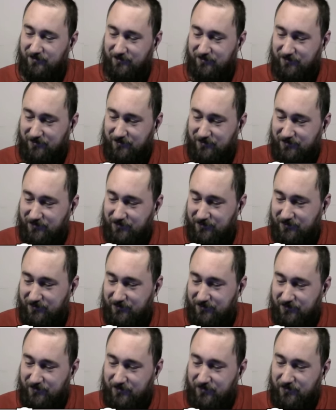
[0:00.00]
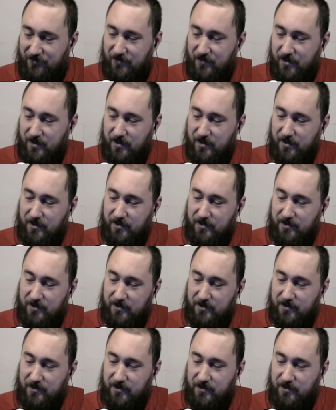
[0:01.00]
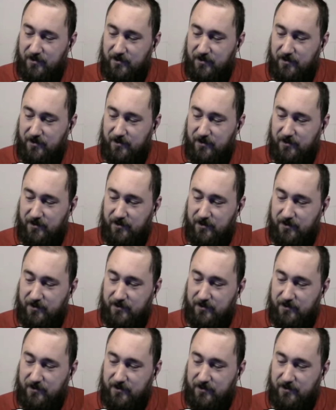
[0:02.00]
The person shown says nothing.